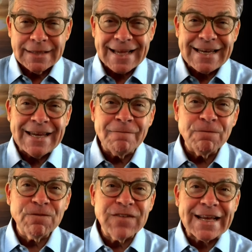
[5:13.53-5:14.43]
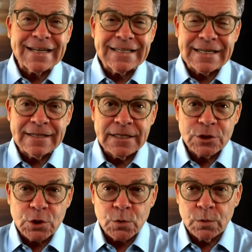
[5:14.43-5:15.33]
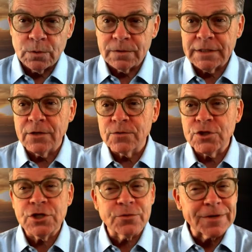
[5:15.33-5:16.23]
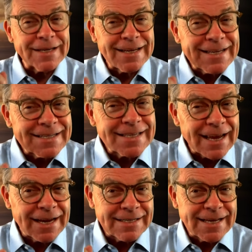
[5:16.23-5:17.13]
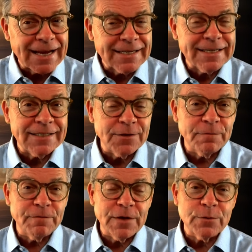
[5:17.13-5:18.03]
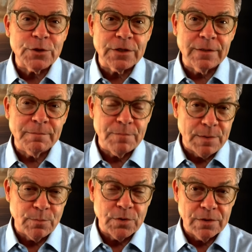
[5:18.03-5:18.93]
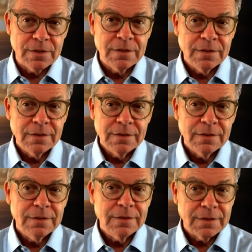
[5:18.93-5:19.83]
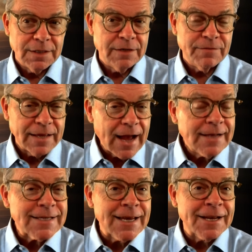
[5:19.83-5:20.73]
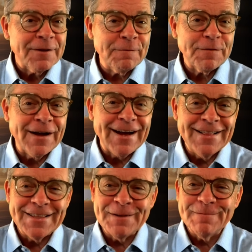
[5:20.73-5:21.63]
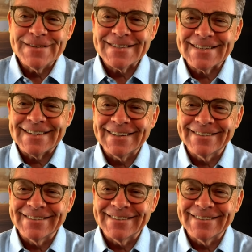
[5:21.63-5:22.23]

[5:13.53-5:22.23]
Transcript: that inflicted this cruelty on children, is a Daily Devotion member. And if they identify themselves,